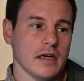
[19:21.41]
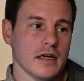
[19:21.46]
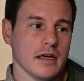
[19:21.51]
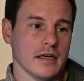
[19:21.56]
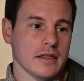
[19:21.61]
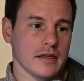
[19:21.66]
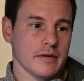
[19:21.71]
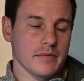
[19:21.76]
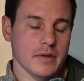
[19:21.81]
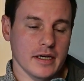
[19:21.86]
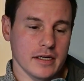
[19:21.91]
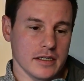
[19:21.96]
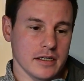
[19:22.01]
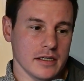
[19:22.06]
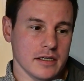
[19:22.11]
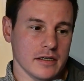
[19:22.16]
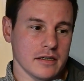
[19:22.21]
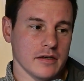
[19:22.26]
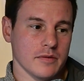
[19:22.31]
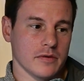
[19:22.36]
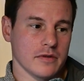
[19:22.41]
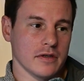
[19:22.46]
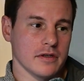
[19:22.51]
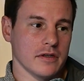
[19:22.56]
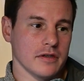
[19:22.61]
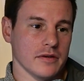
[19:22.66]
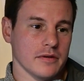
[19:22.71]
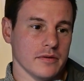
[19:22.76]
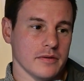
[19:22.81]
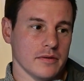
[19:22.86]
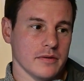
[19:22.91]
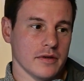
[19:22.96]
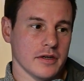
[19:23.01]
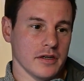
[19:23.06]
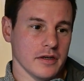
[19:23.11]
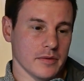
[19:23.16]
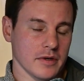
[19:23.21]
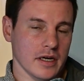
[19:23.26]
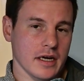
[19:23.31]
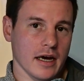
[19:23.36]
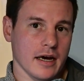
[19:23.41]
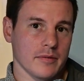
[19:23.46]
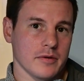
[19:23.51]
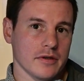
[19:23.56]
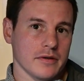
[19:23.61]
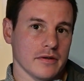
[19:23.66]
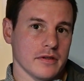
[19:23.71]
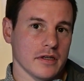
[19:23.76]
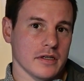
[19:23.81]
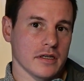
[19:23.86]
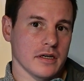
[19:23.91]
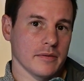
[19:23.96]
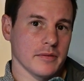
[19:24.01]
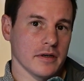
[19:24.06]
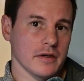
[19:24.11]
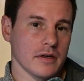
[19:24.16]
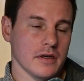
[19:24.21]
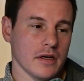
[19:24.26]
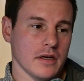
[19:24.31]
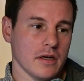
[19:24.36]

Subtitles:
and they're places that you want to do and you want to capture in the summer.